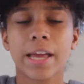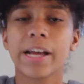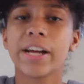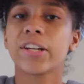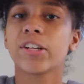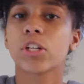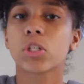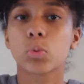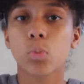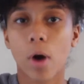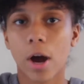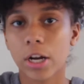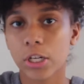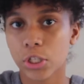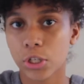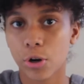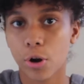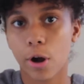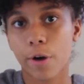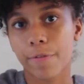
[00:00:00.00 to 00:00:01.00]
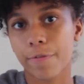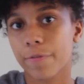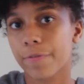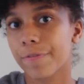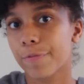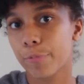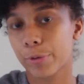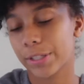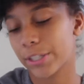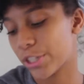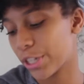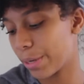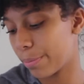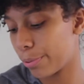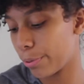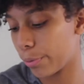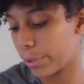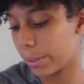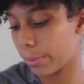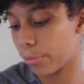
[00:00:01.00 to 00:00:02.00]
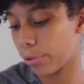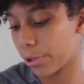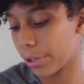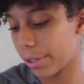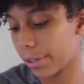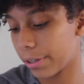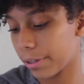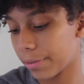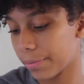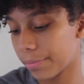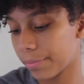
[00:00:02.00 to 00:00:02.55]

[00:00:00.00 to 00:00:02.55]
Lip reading: and just wash it off with shampoo in the morning.